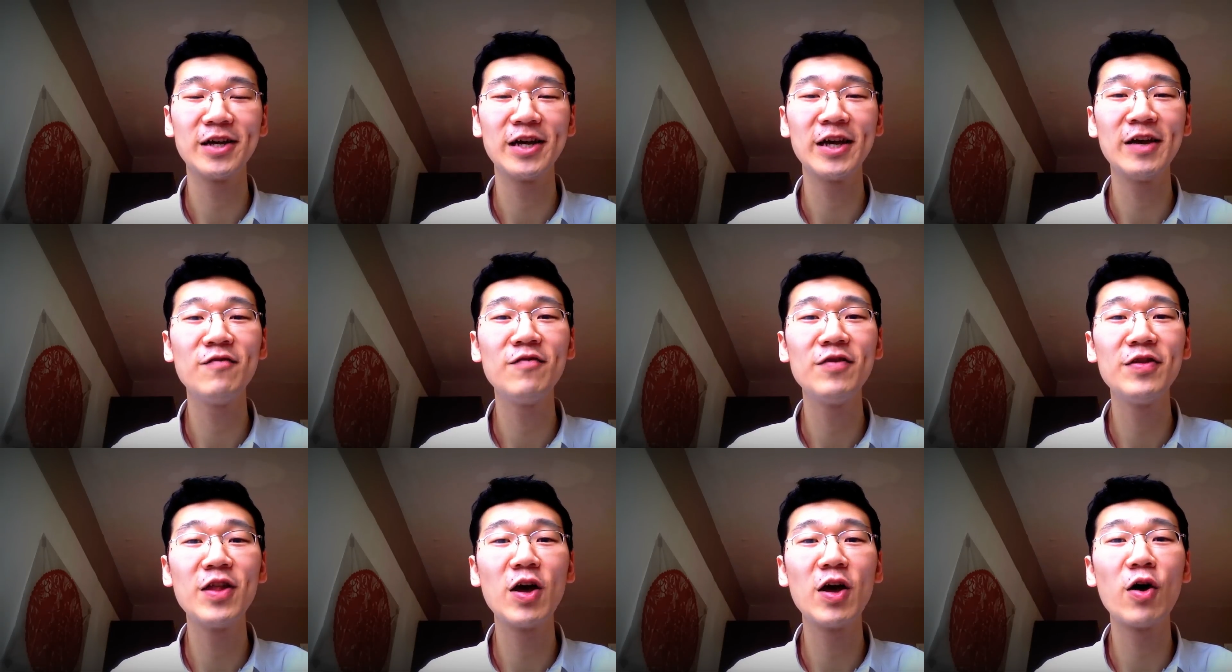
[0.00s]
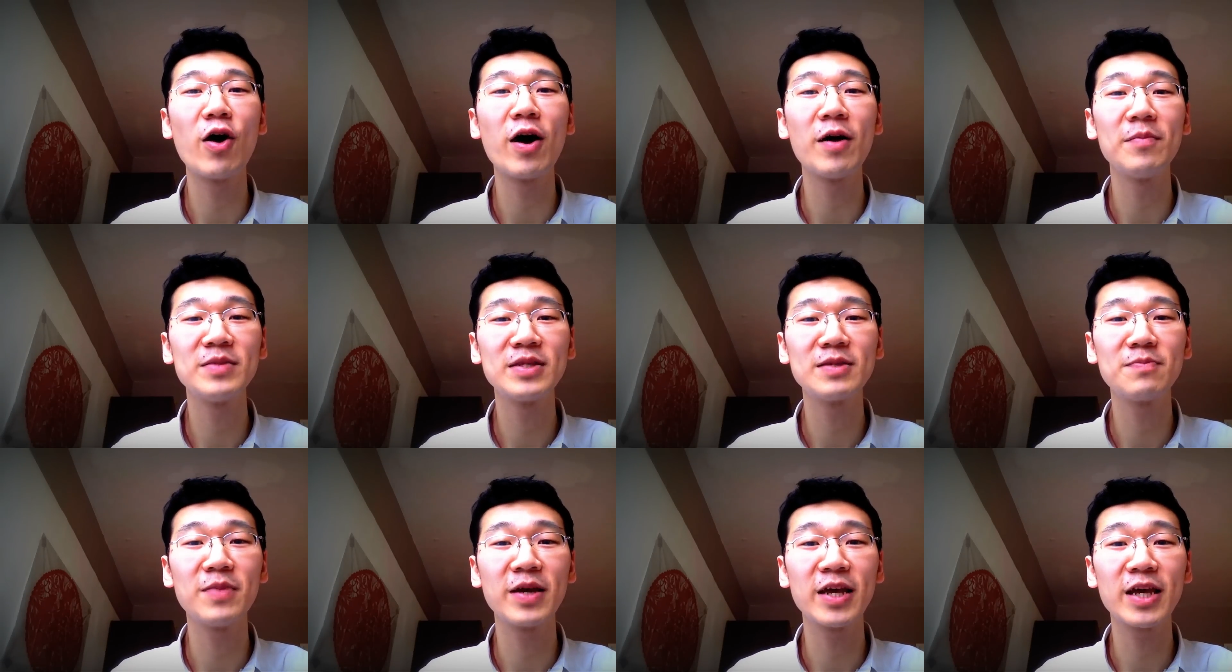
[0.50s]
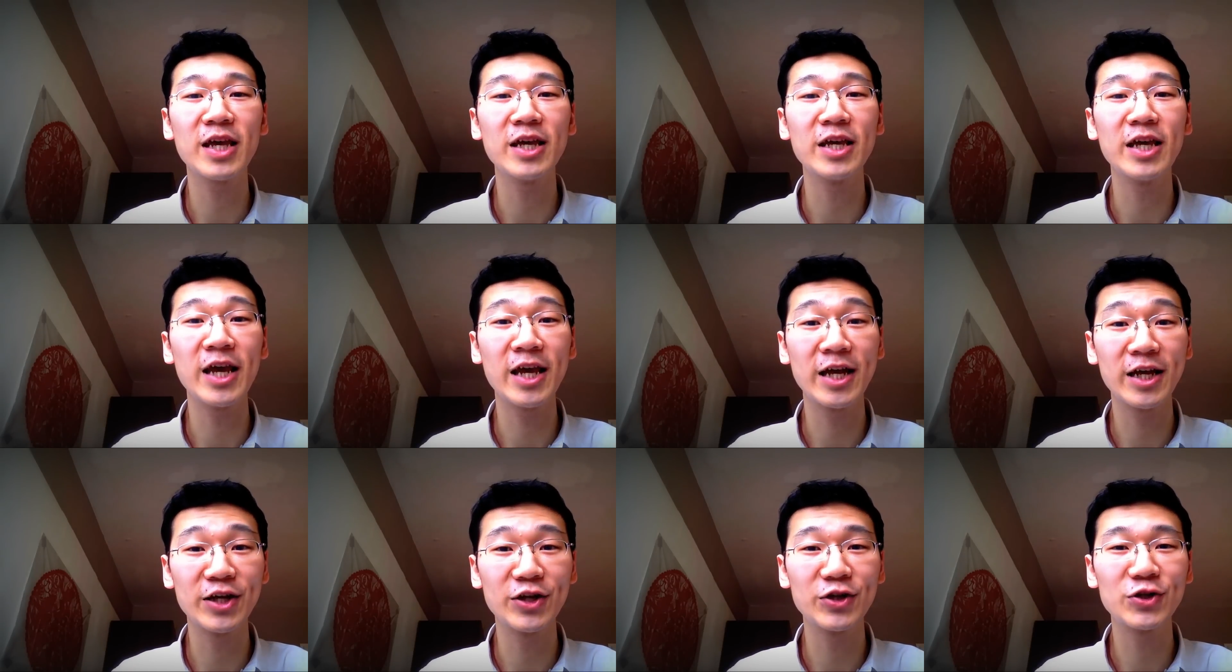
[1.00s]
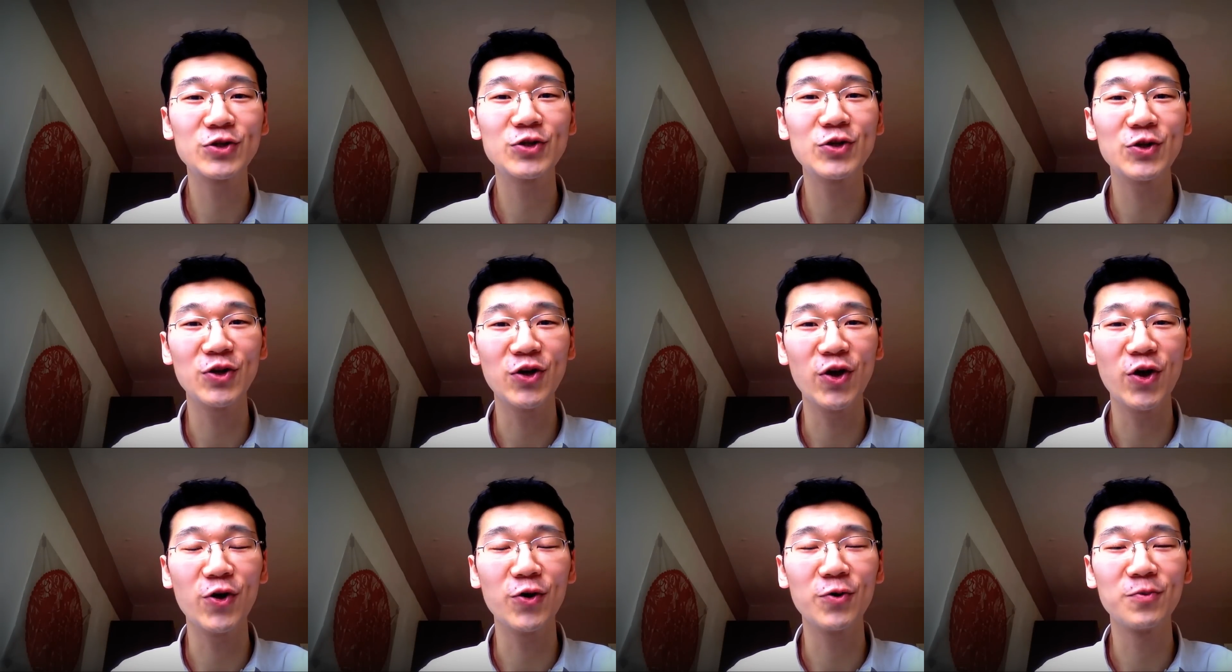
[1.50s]
even though I'm speaking English to
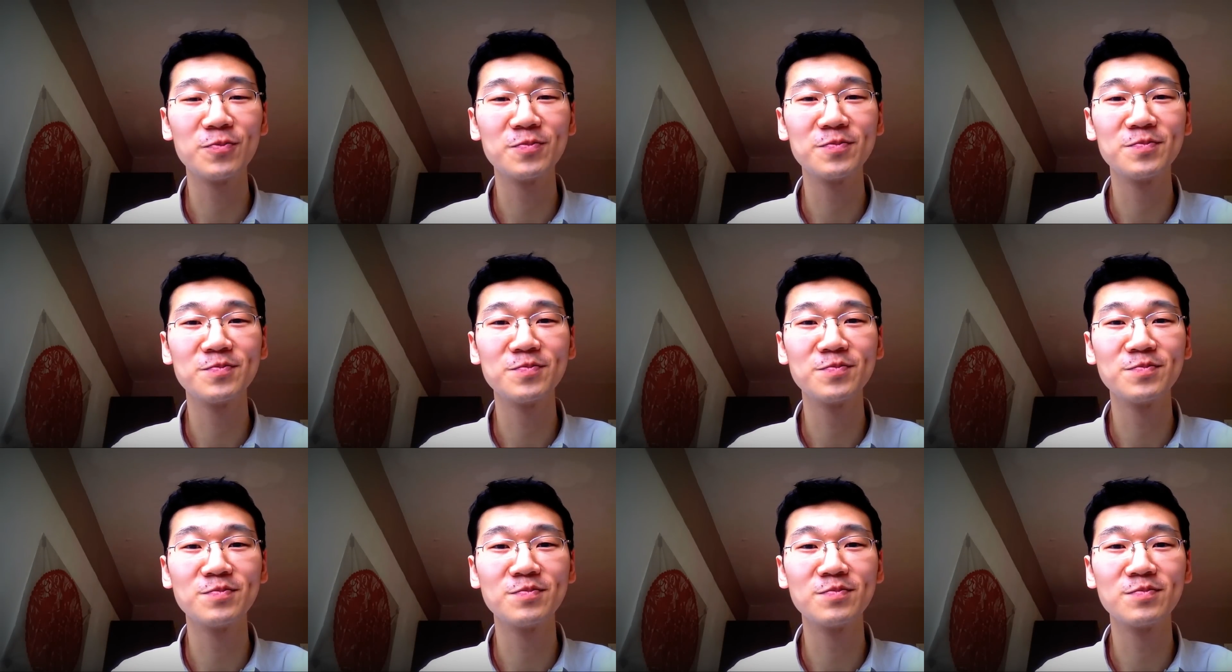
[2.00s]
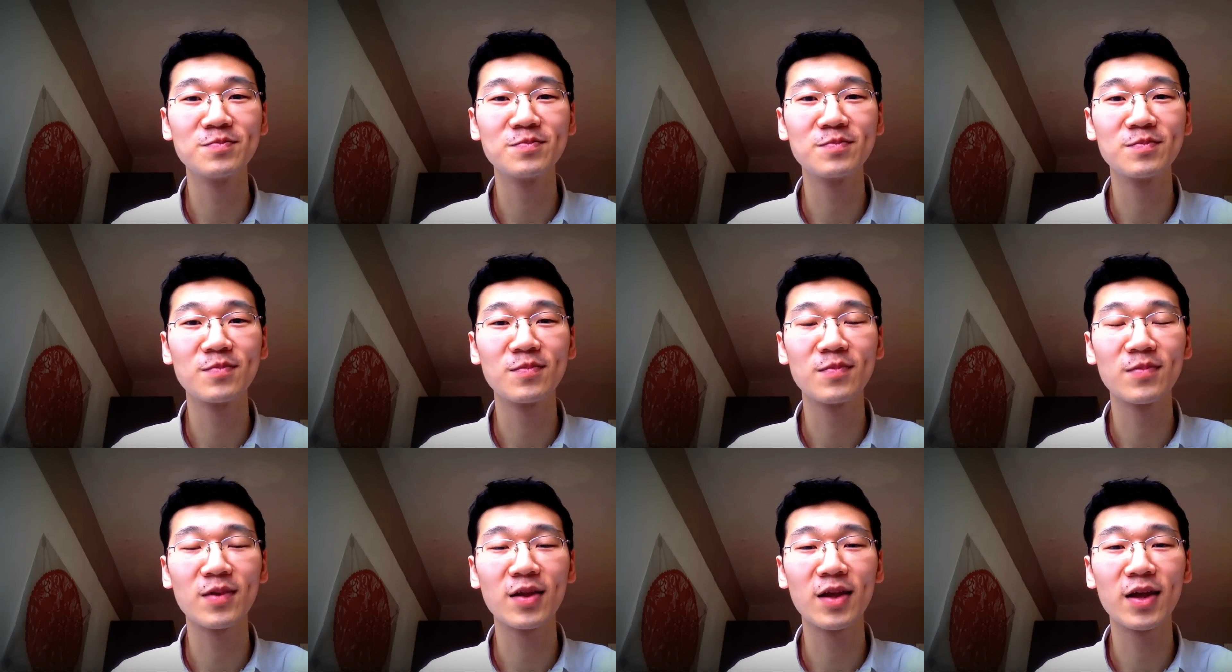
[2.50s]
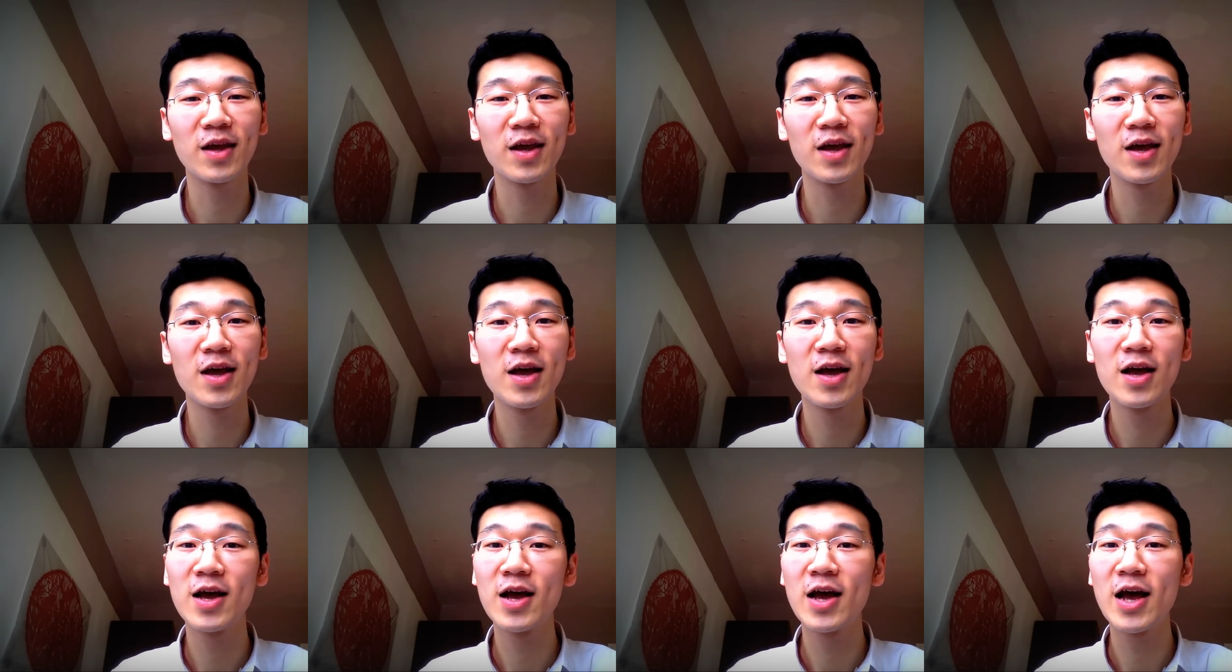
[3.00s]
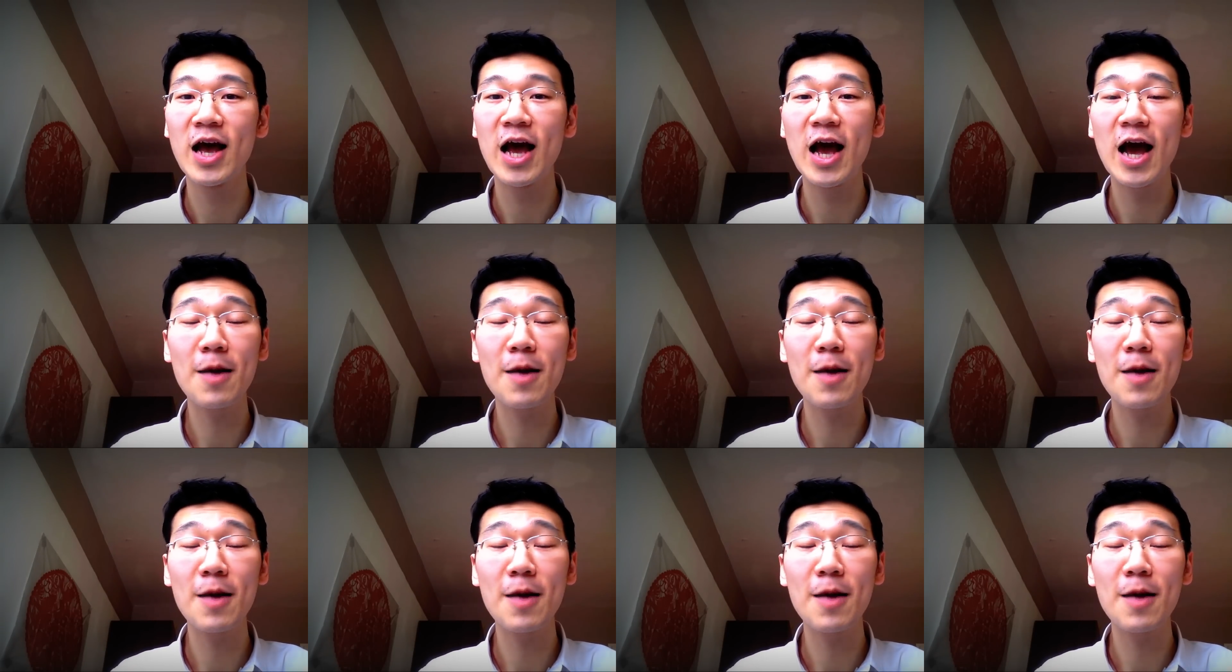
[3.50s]
you.